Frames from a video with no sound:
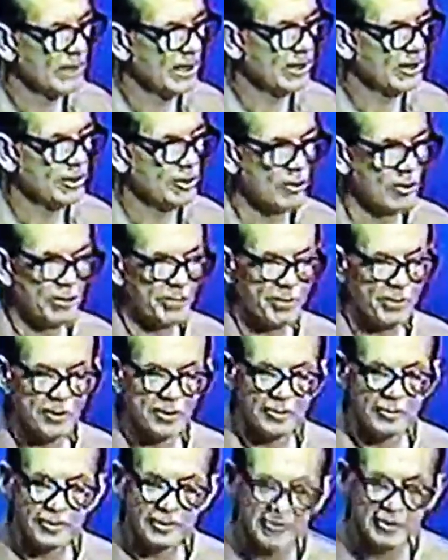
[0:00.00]
that you are
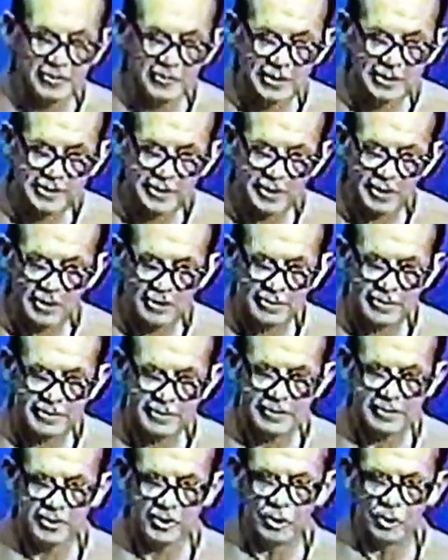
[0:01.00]
producing results,
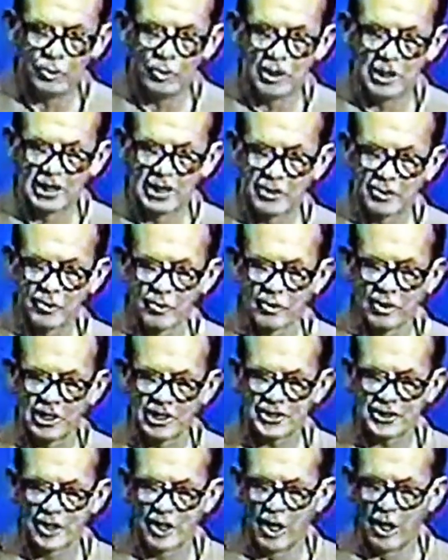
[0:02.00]
you will
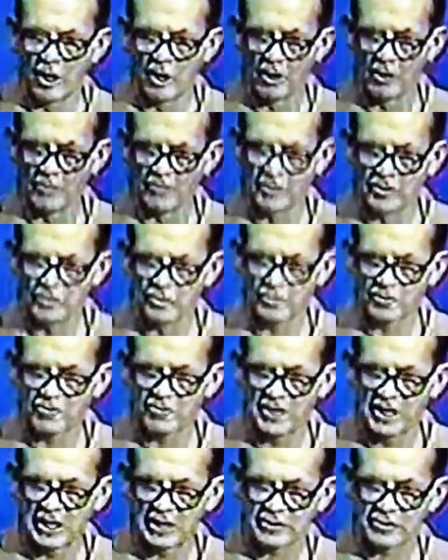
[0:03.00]
increase all of those
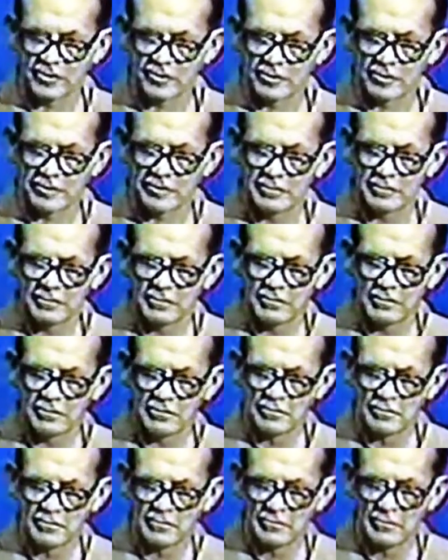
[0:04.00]
factors,
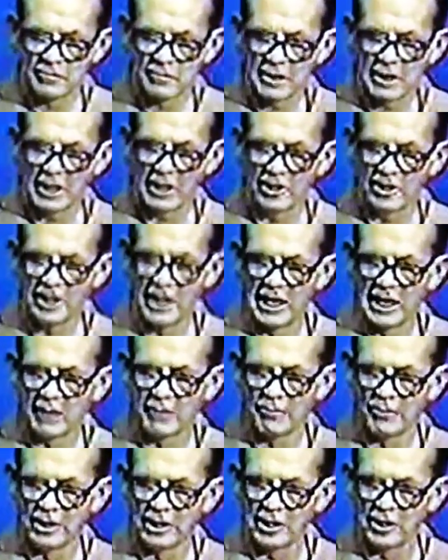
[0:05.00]
and
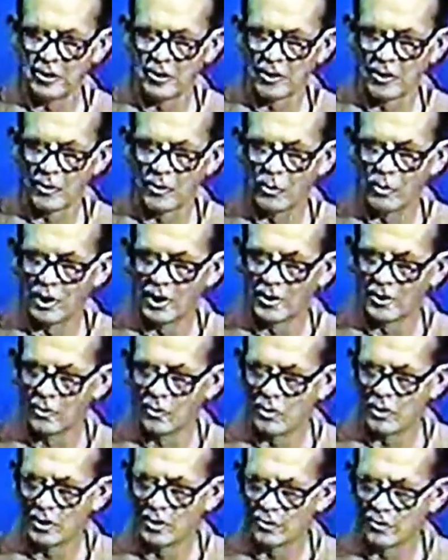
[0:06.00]
damn near on a
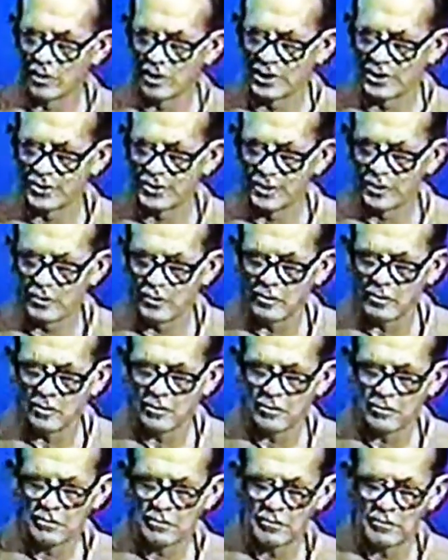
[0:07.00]
1-to-1 ratio.
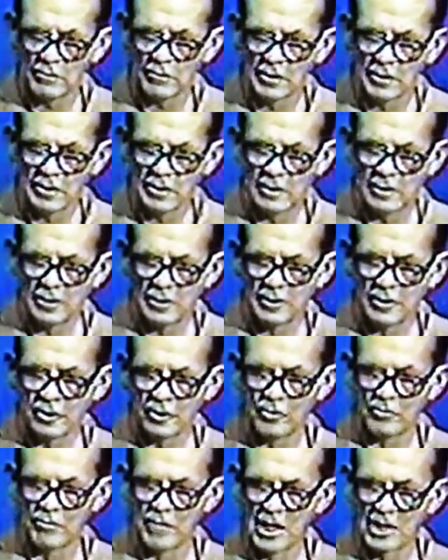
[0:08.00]

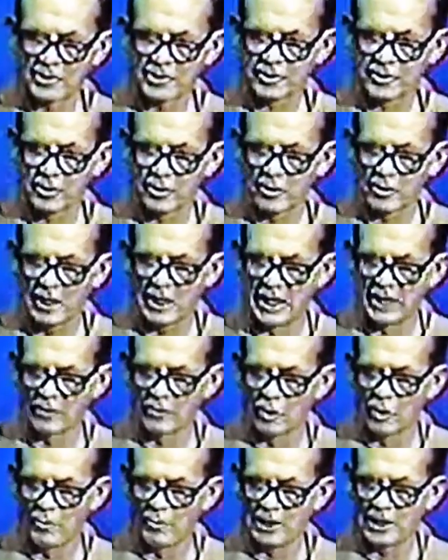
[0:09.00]
Your muscular
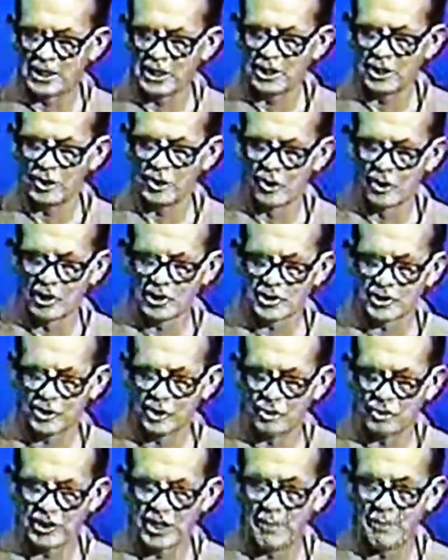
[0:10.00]
anaerobic endurance
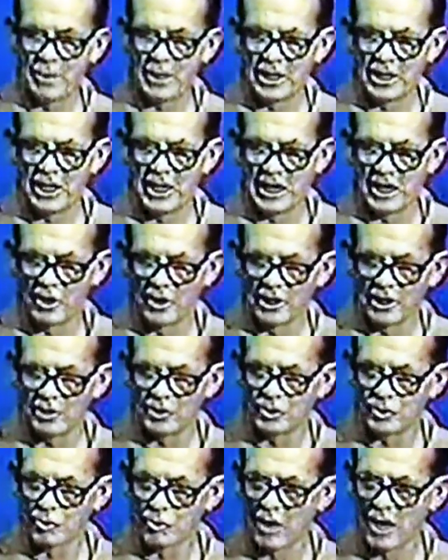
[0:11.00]
goes up and down
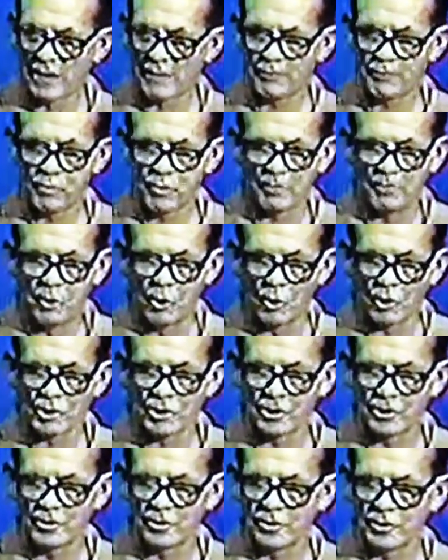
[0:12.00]
in direct
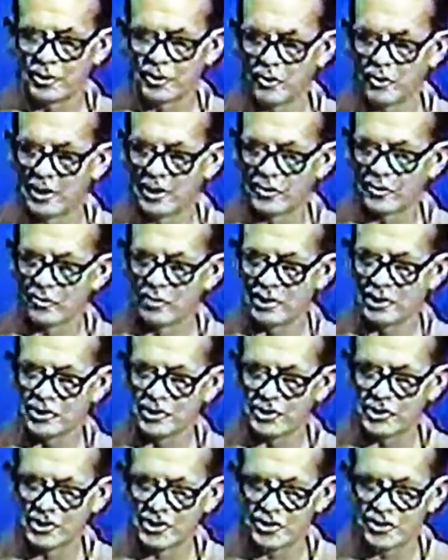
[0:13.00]
proportion to your
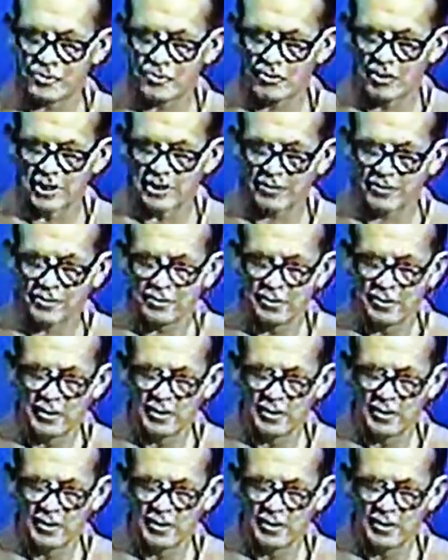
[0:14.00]
increases in strength.